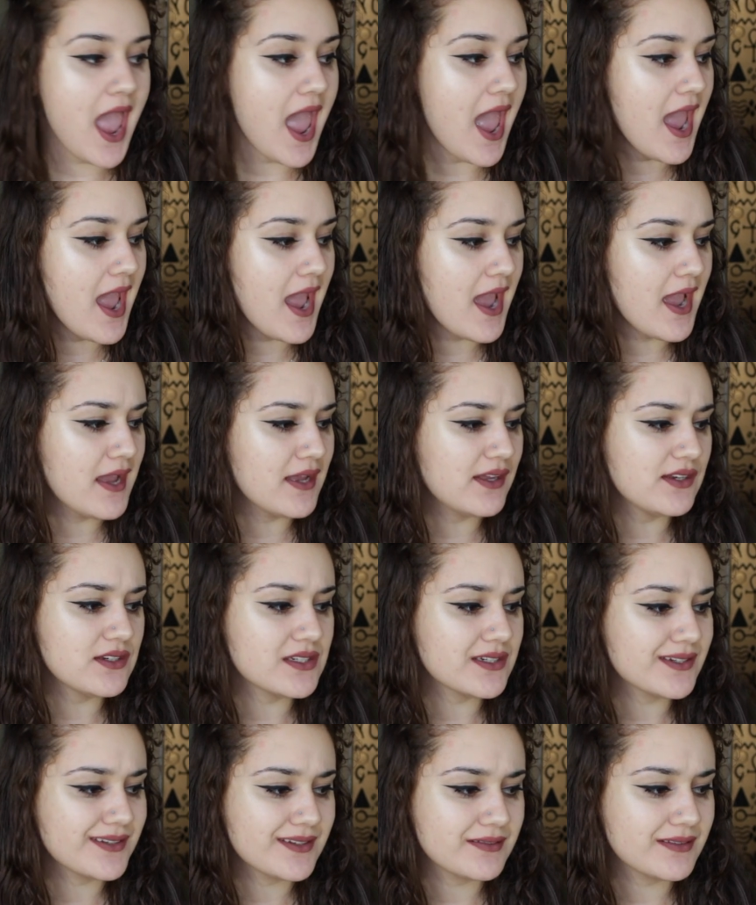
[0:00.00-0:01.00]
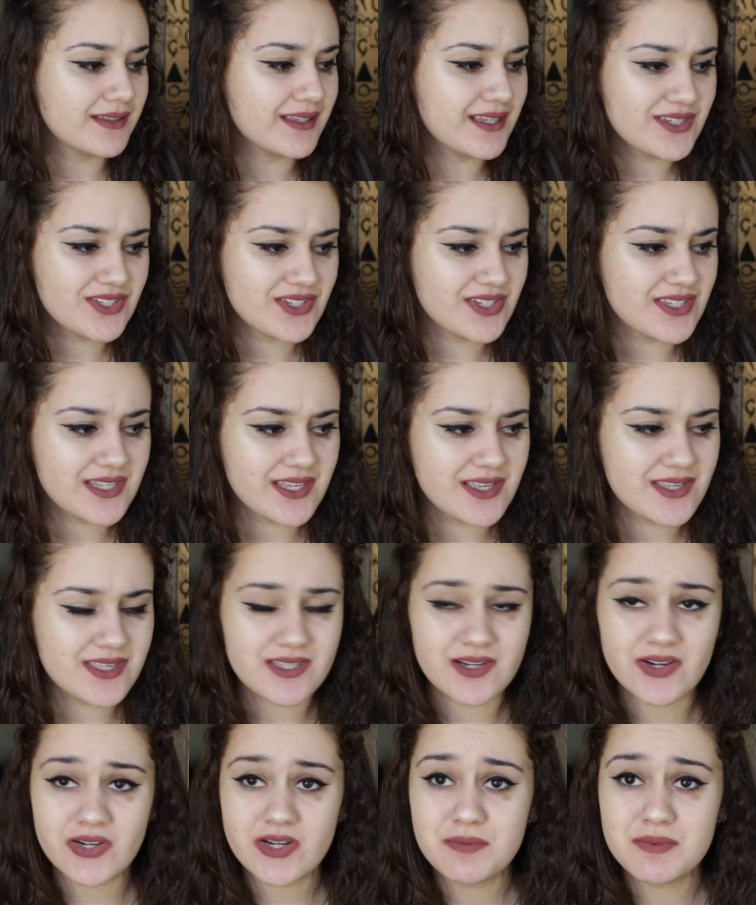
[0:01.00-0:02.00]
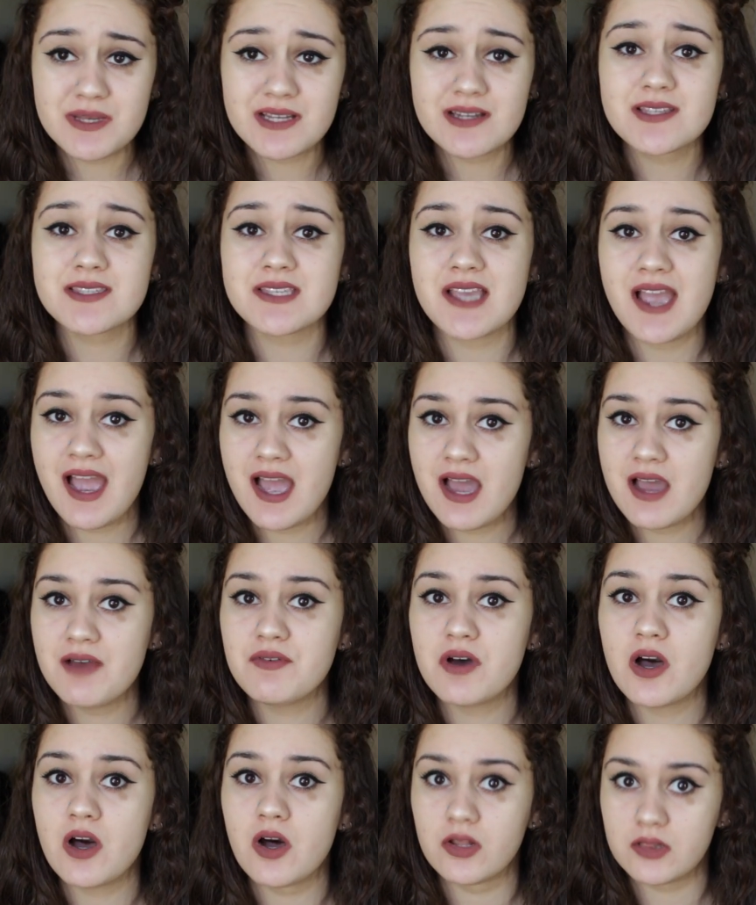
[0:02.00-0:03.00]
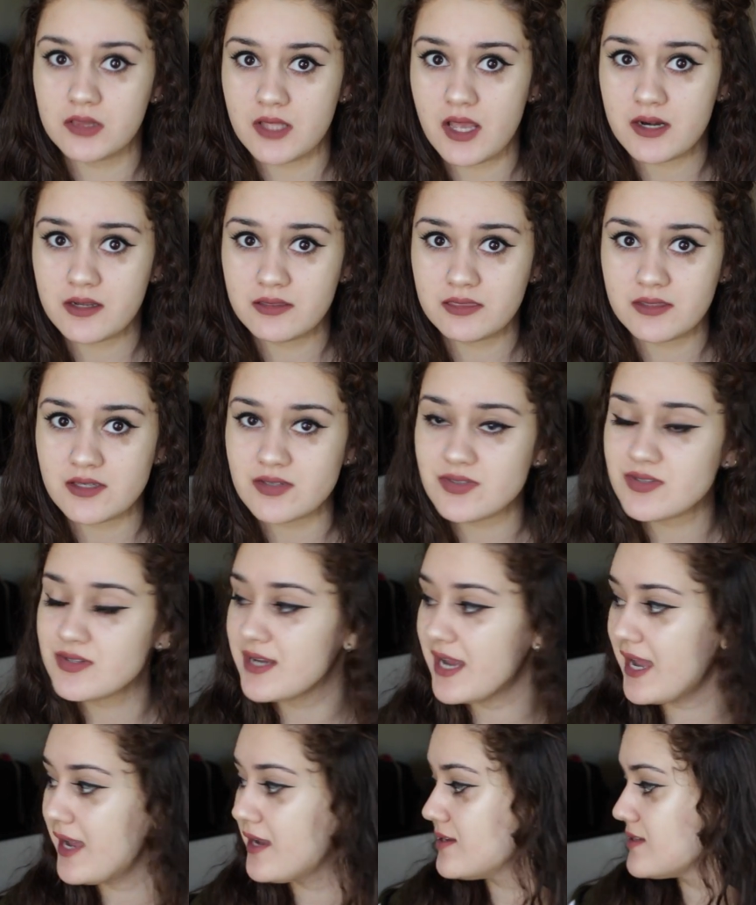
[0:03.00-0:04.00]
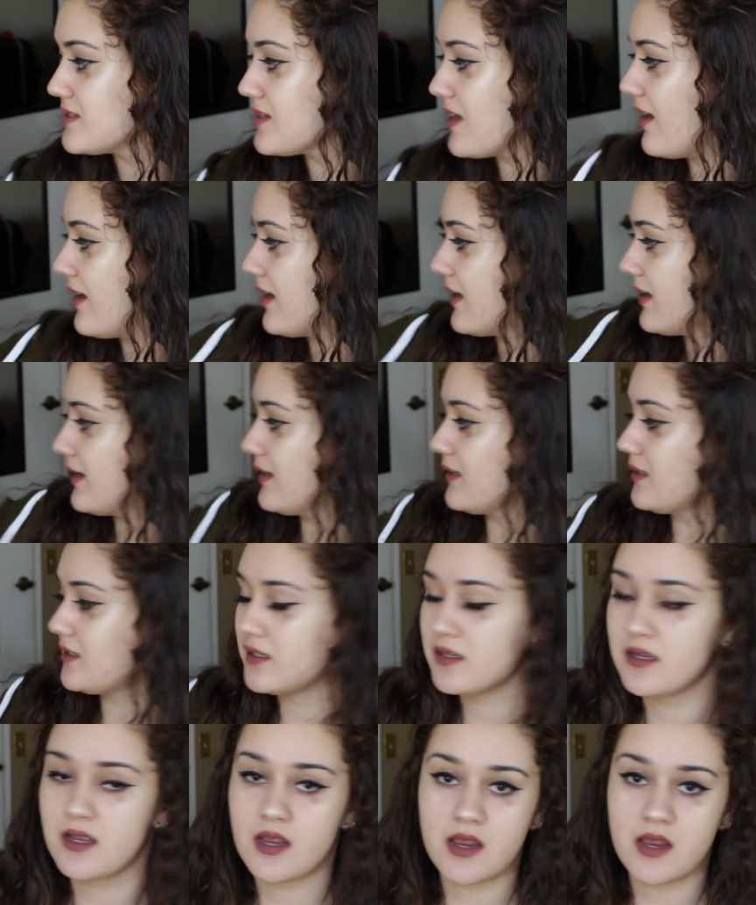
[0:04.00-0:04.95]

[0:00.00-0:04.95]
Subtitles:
And let's just get started because I have a lot of things, you guys, and